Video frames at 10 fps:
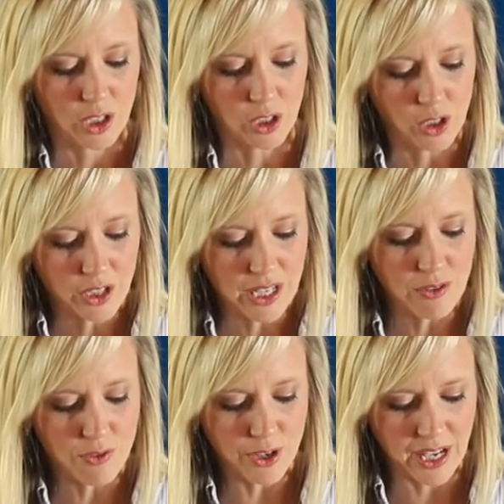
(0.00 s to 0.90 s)

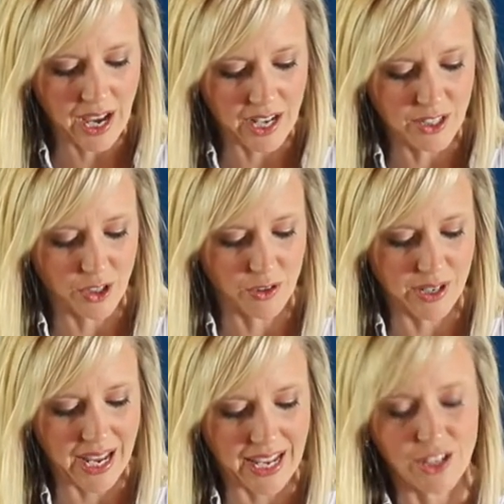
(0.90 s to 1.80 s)
looking for God to
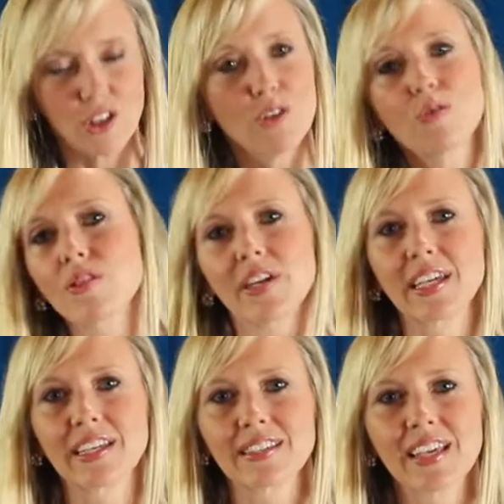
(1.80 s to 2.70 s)
create new
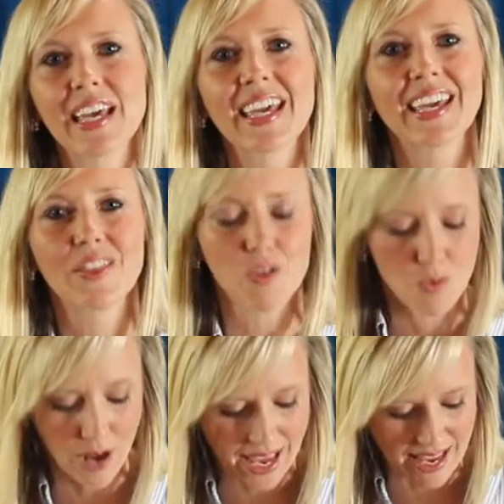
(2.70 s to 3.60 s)
things in the
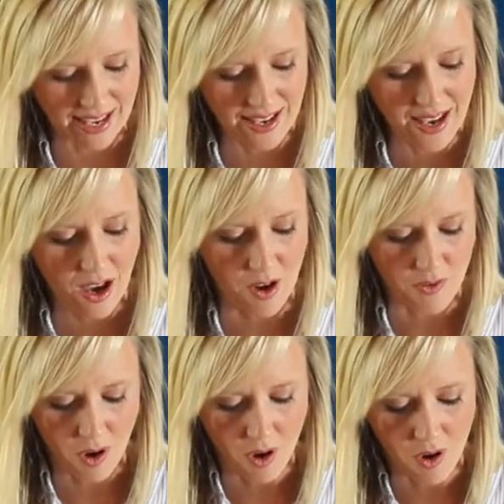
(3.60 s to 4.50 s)
wake
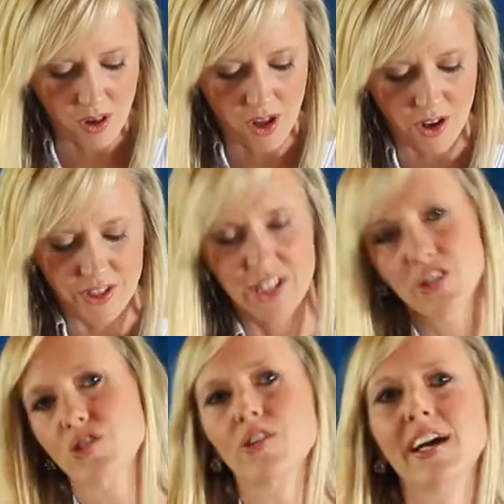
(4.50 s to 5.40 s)
of all our
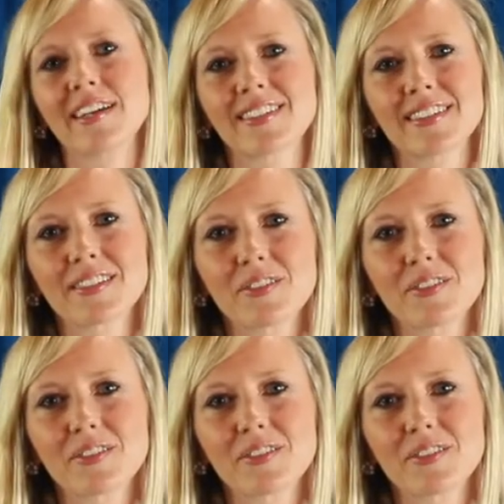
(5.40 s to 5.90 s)
distress.